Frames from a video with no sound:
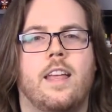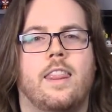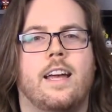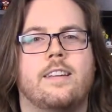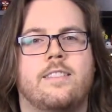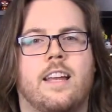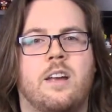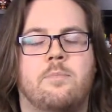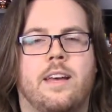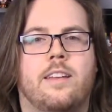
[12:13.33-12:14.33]
that I said
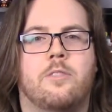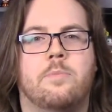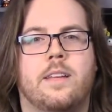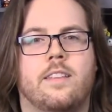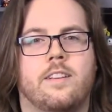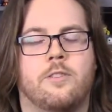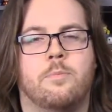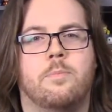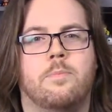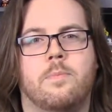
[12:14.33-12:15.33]
I bet he'll be,
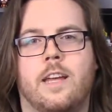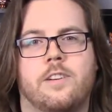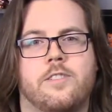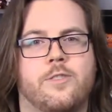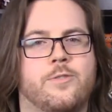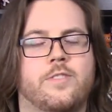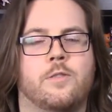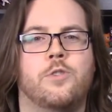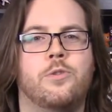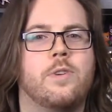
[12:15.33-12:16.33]
they'll introduce
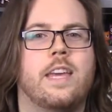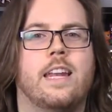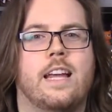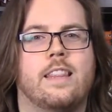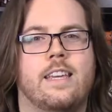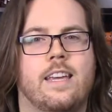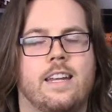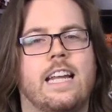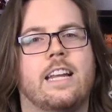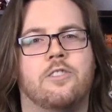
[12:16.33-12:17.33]
some new kid at the end
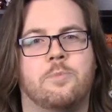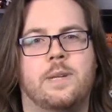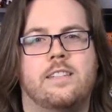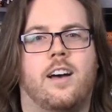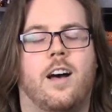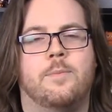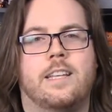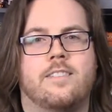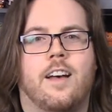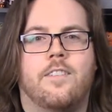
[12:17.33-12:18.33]
and it'll be Tommy
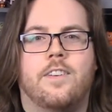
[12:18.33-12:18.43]
and stuff,